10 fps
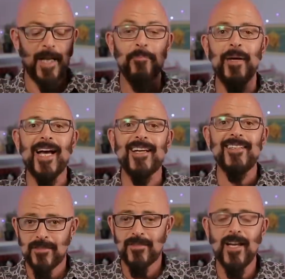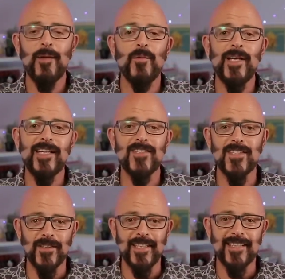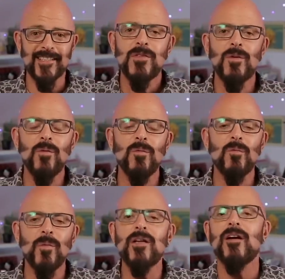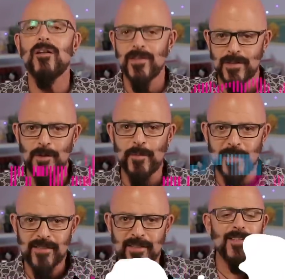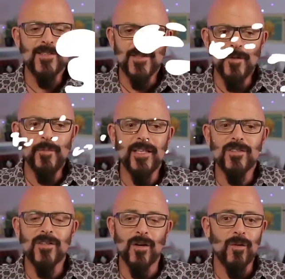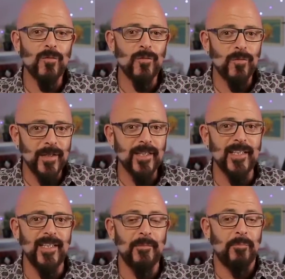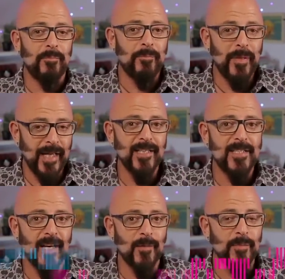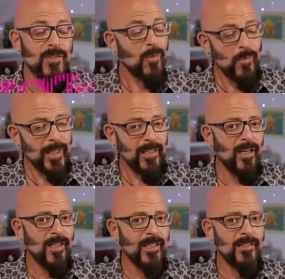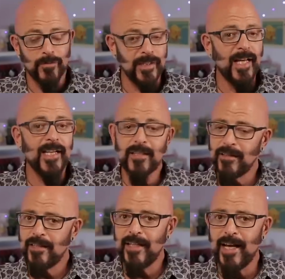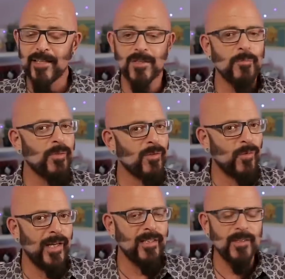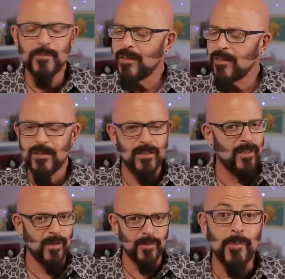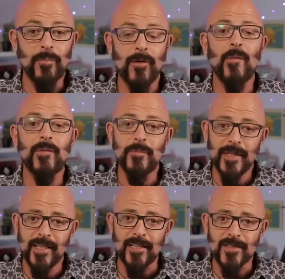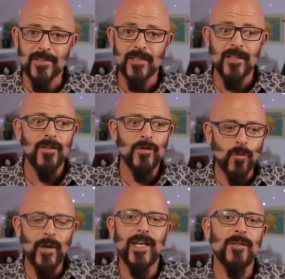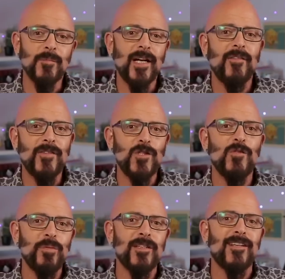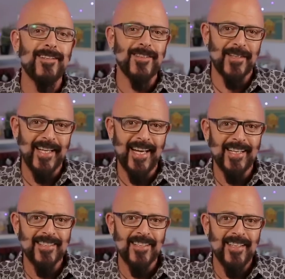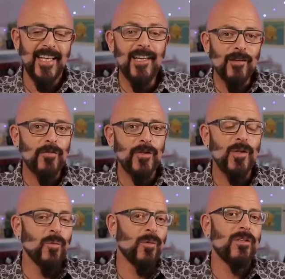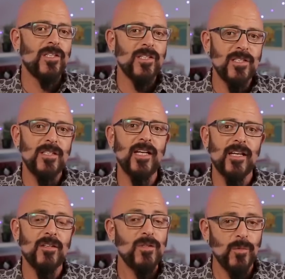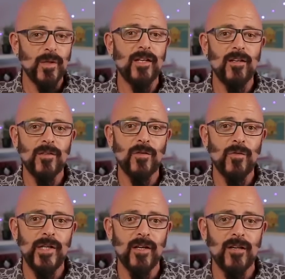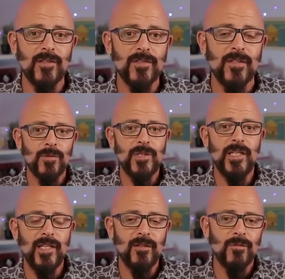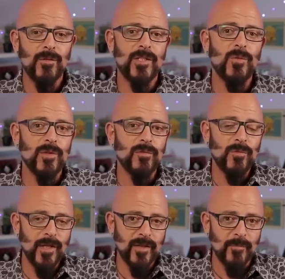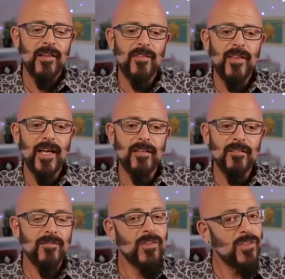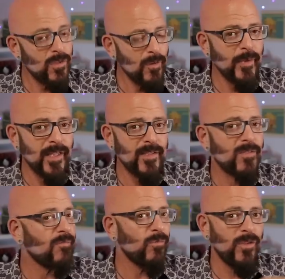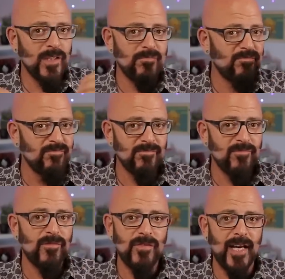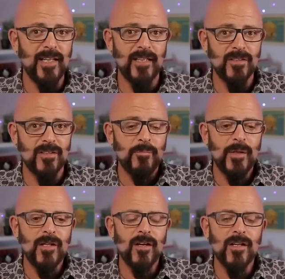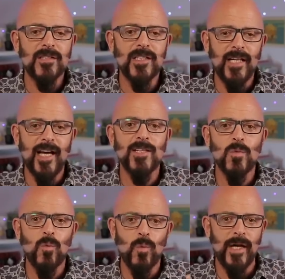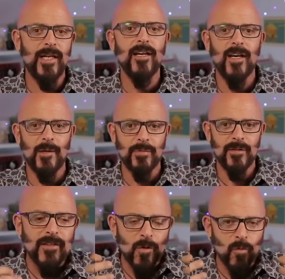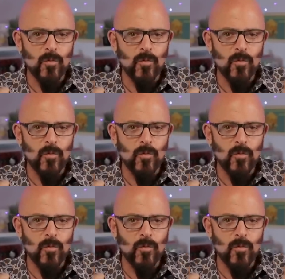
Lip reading: I'm back. It's time we get serious. So what are the Zoomies? The Zoomies are really pent up. So when we call it frenetic, yes, but random, no. The problem is the random life that you put on your cats. If you were to stick to what I call the three R's, routine, ritual, rhythm, then the Zoomies would vanish because cats wake up. The